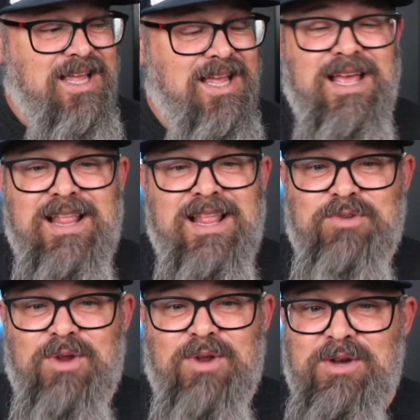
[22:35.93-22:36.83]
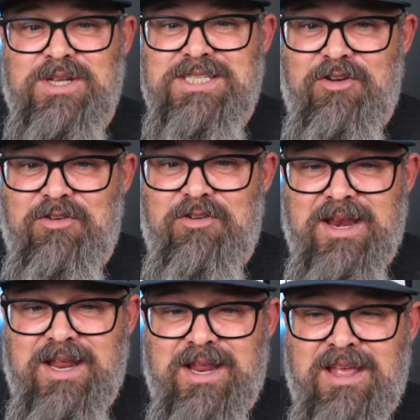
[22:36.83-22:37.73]
That's what I always tell everybody.
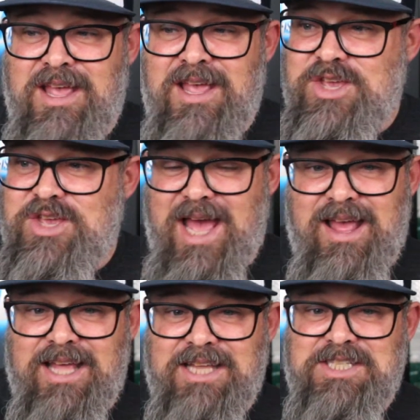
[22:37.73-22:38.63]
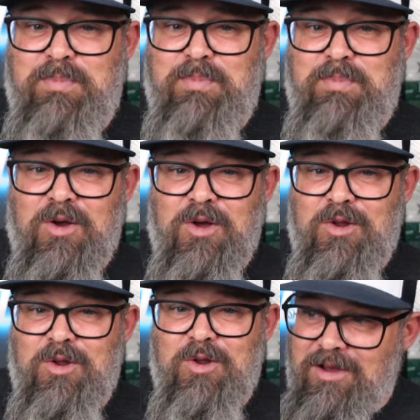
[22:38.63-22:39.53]
You cannot expect
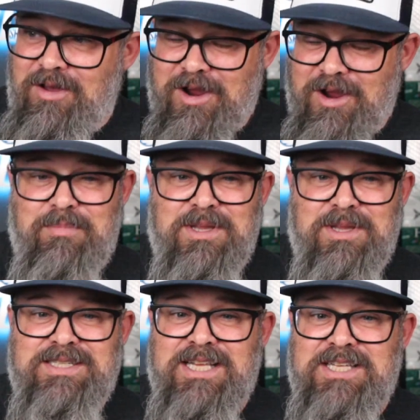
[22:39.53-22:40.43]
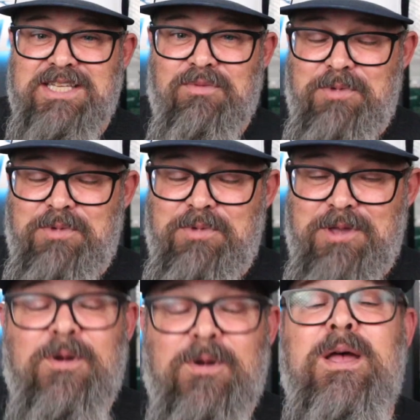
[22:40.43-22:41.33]
aloha or common sense from other people,
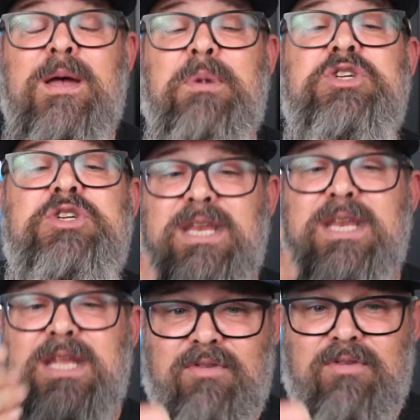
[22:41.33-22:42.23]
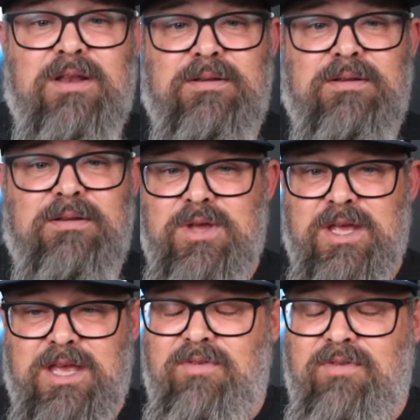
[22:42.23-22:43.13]
but you can give it. You can give
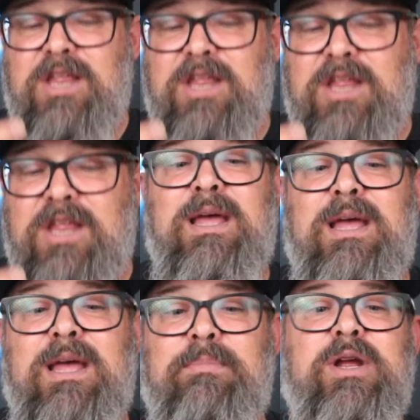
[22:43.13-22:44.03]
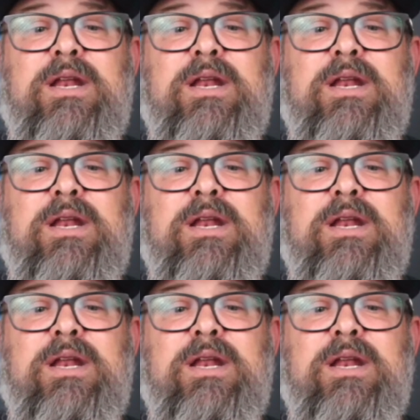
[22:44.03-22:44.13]
it and you can demonstrate it.